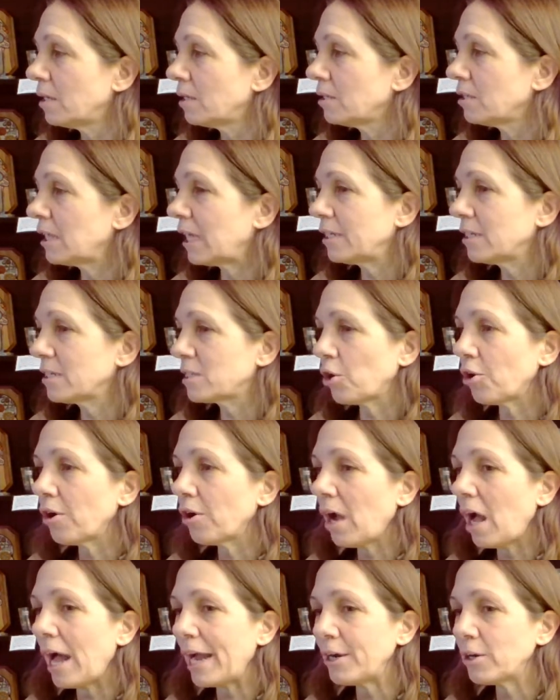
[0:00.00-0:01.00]
That is our
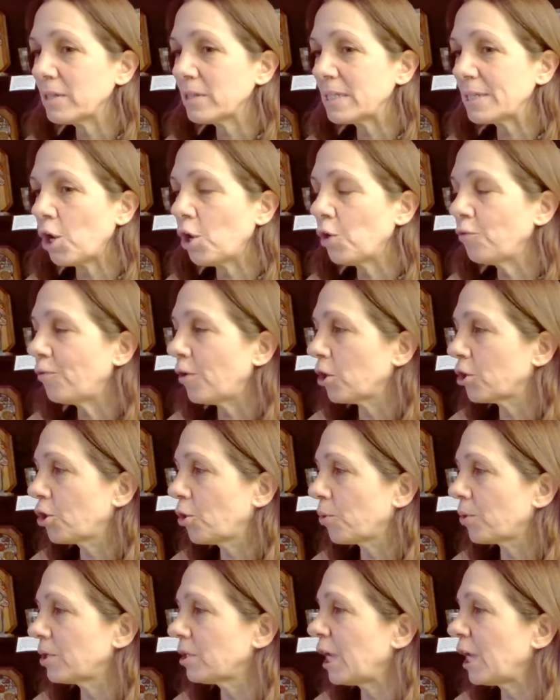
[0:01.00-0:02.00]
higher self, our
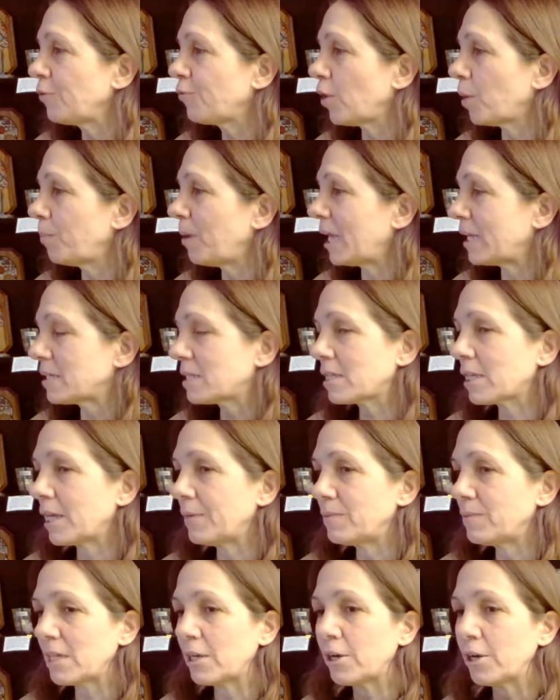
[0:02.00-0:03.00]
current life, our past
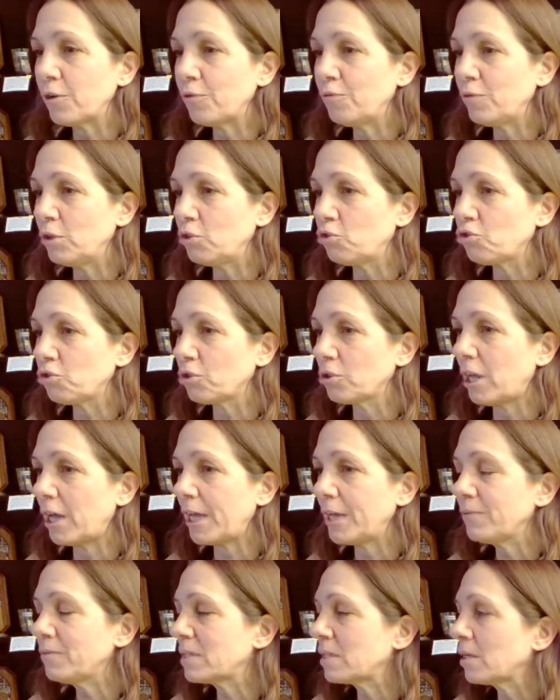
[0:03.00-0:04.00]
lives, and our future
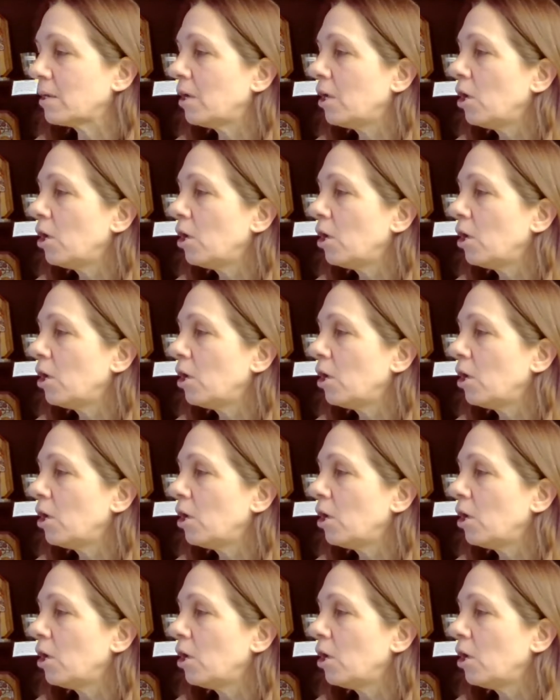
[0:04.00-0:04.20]
lives.